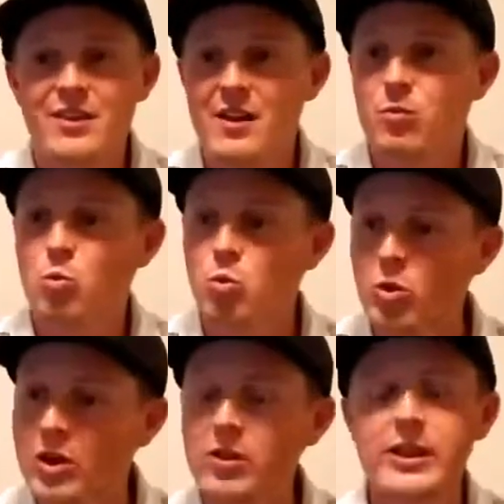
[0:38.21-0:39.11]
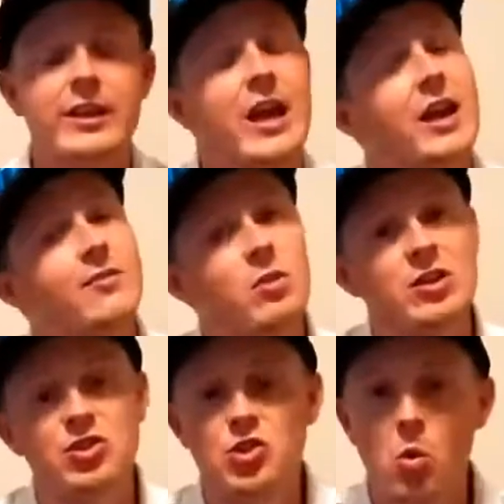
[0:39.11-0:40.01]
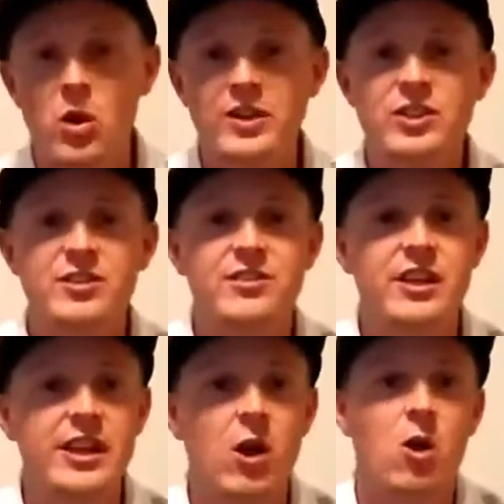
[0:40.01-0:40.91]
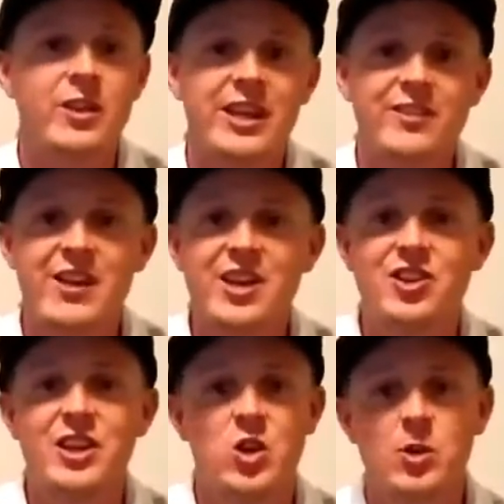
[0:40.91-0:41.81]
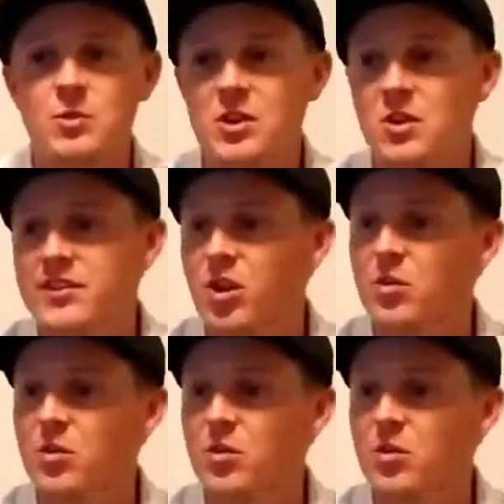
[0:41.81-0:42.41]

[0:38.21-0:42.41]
and I've really kind of enjoyed just seeing all the innovation in cryptocurrency,